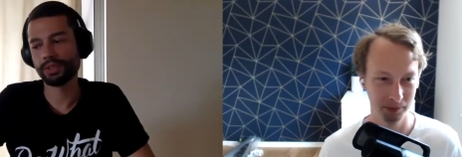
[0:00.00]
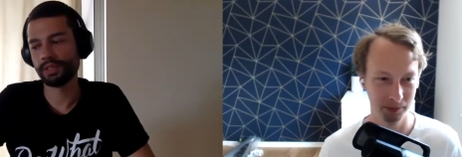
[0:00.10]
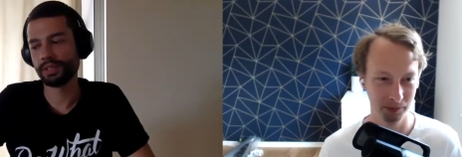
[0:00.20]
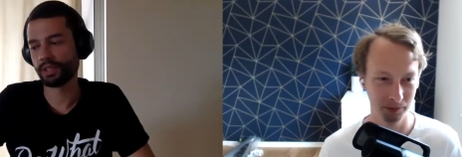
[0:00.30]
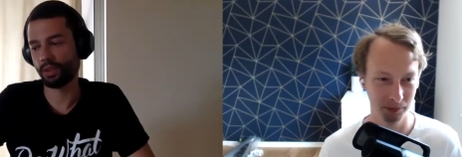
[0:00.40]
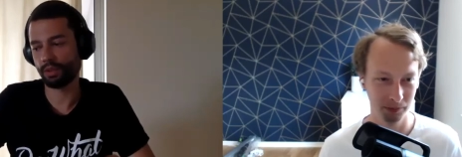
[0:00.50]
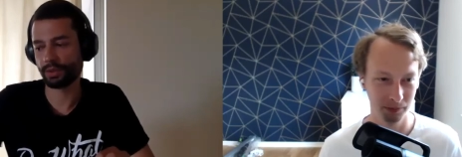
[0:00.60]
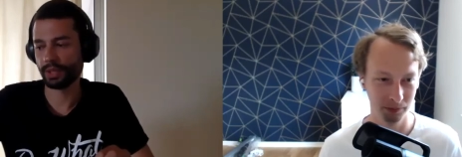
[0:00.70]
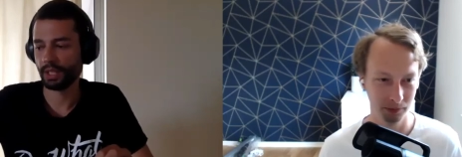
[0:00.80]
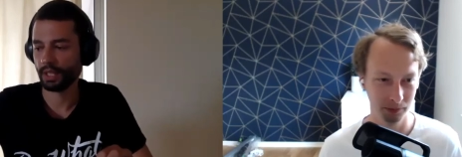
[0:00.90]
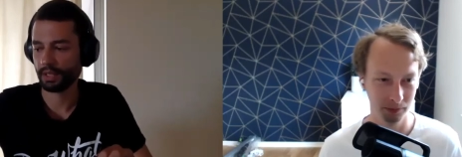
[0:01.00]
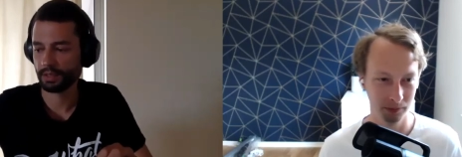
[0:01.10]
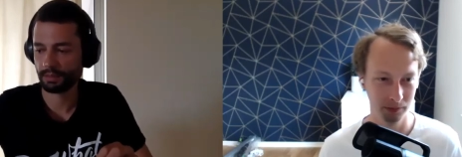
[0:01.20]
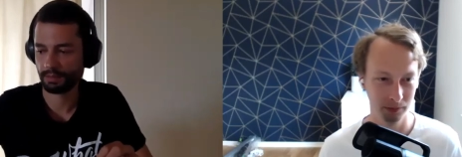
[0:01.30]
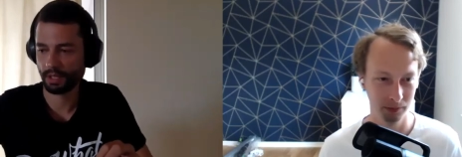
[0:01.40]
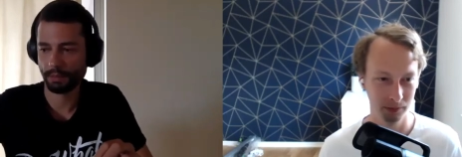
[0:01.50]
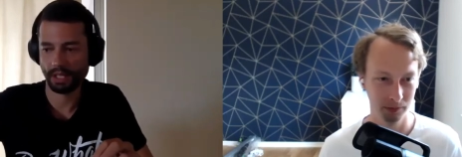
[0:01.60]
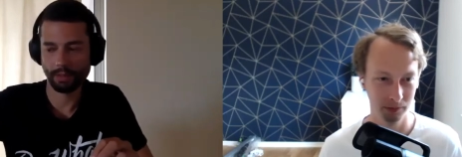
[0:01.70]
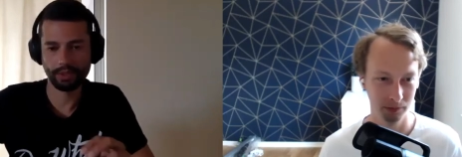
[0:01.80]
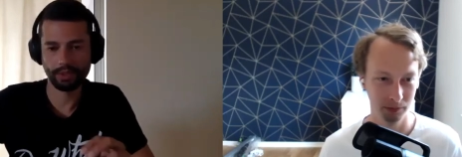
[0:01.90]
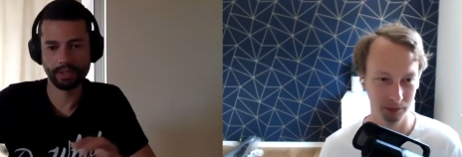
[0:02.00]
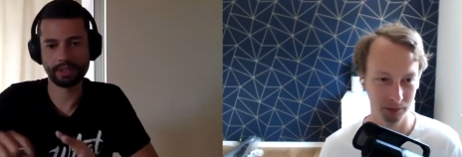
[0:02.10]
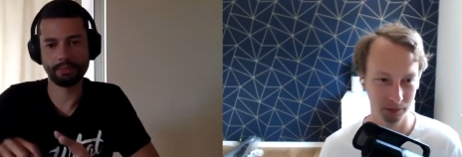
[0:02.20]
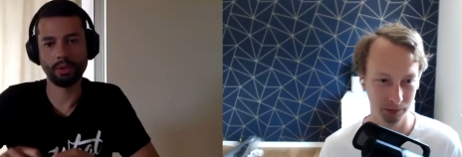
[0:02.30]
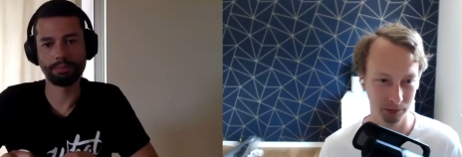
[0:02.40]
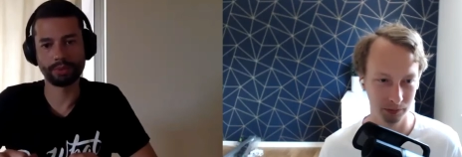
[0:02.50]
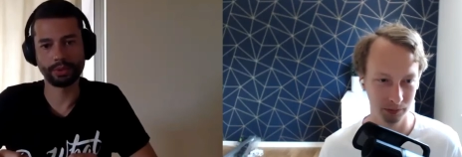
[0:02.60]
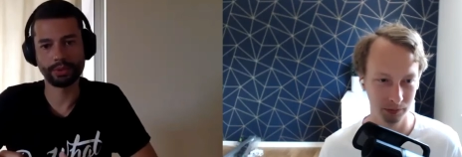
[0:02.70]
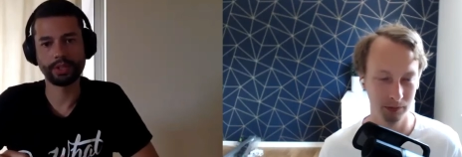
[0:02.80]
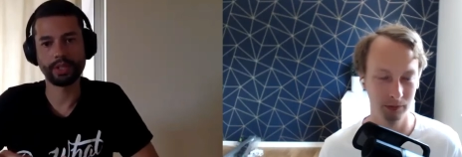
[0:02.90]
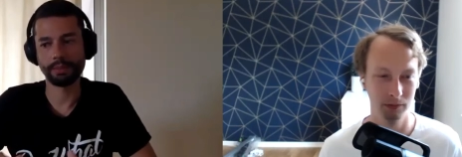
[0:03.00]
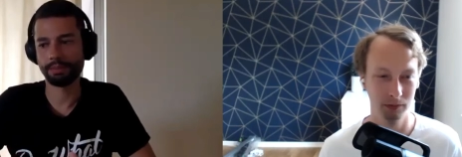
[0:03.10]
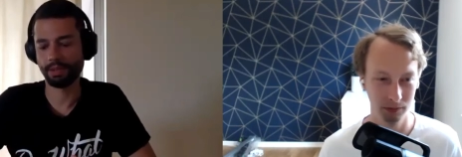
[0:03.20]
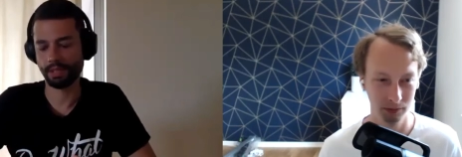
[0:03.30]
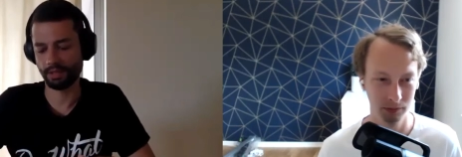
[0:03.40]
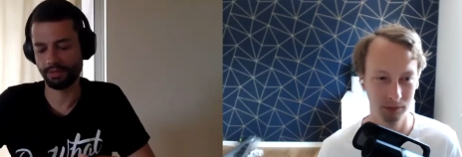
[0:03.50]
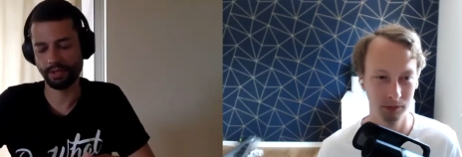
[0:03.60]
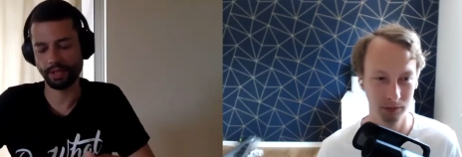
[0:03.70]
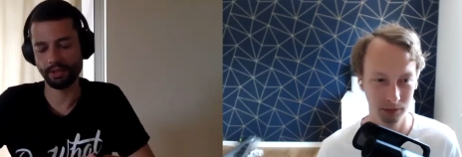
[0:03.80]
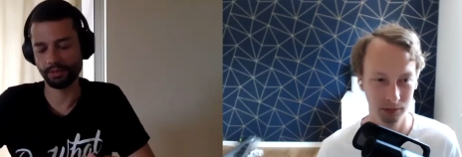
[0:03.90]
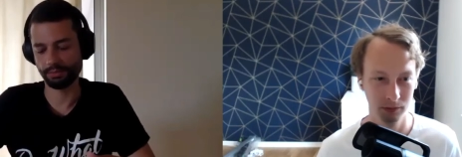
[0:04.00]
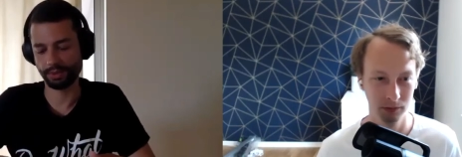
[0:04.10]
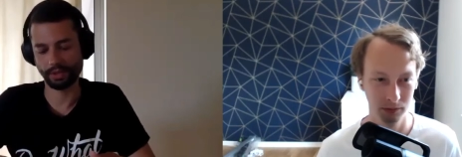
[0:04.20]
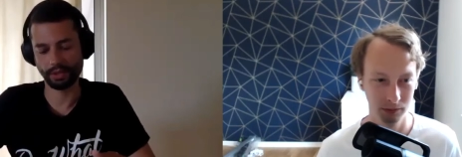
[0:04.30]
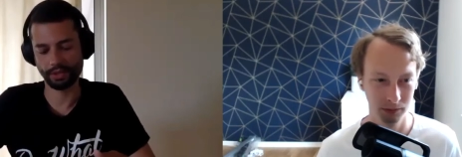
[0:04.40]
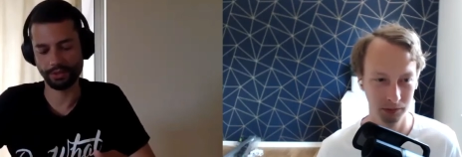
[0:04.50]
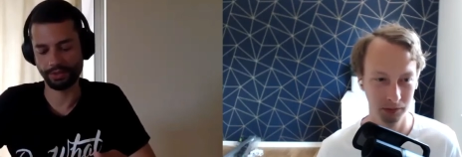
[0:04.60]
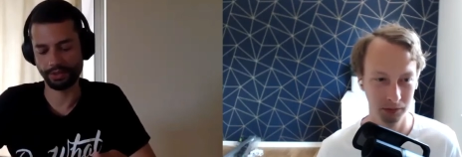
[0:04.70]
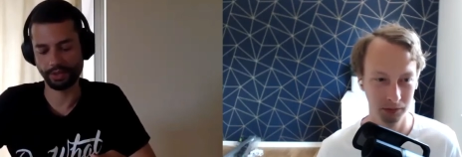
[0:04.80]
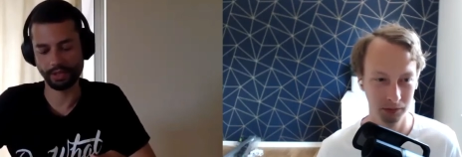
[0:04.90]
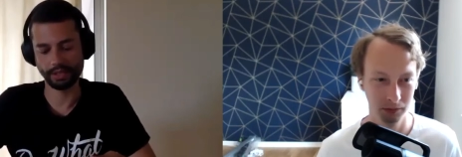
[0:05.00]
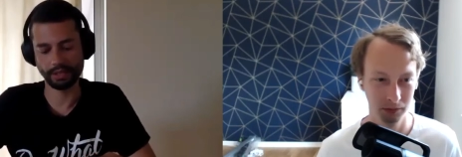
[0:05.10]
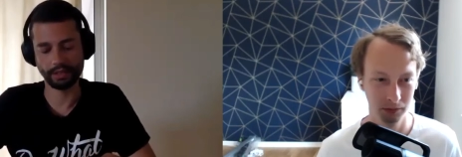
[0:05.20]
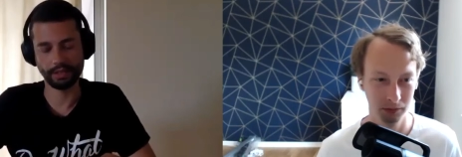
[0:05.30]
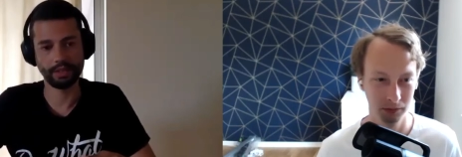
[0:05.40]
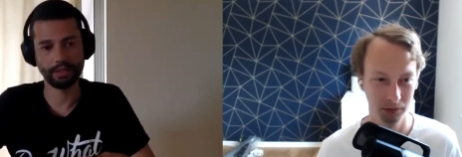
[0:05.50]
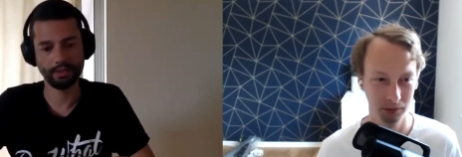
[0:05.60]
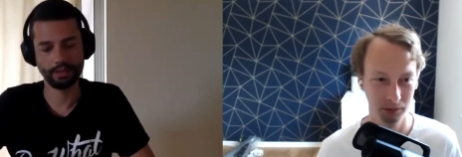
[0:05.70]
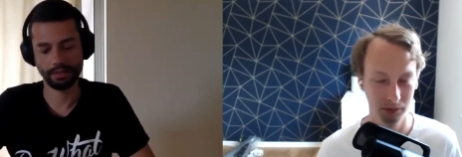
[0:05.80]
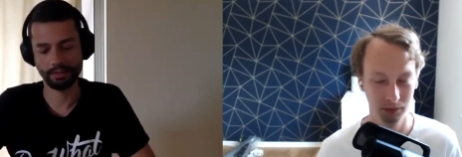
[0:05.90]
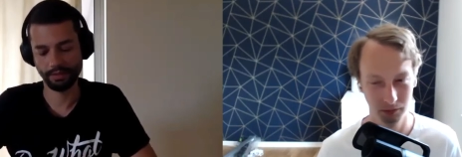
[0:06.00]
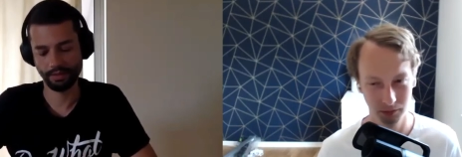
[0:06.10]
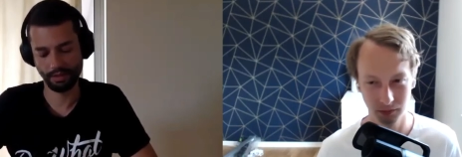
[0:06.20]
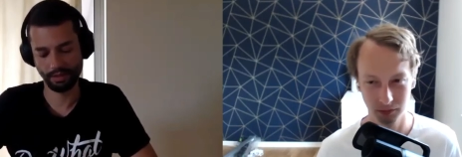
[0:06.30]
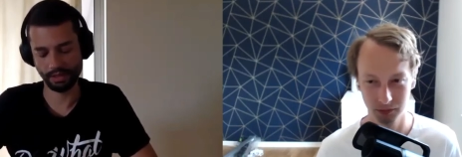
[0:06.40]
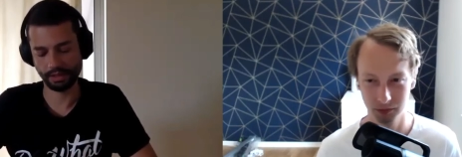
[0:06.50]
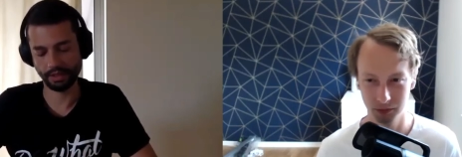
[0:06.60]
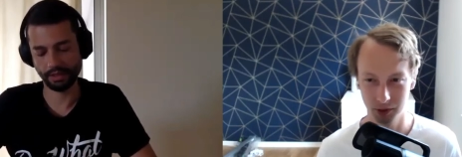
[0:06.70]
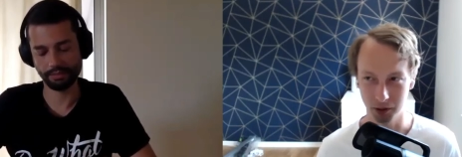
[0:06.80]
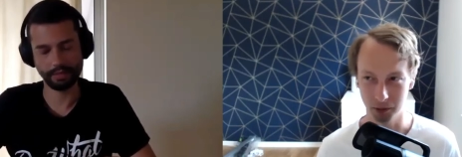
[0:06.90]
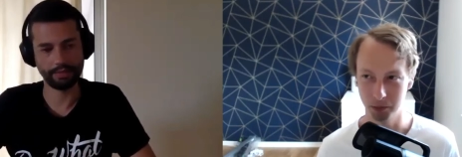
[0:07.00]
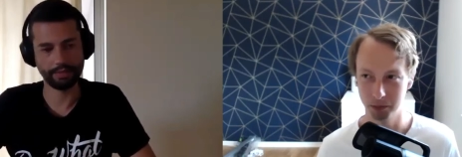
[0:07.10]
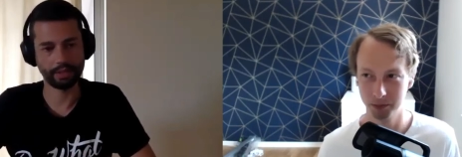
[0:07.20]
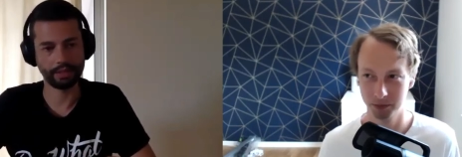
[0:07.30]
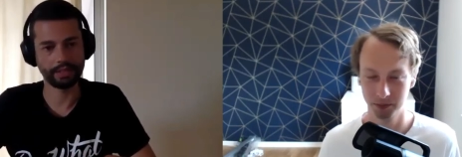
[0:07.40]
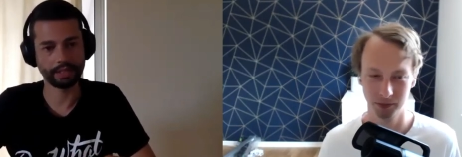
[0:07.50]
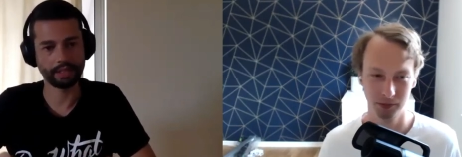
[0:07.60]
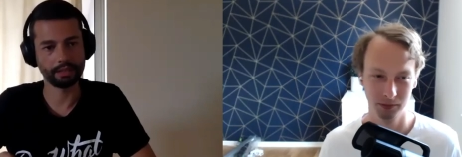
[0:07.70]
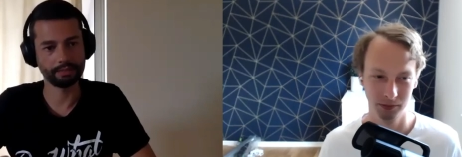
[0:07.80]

Speaker 1: discovery and coming up with a small prototype not the final production version as i see it and that's going to yep. definitely take a,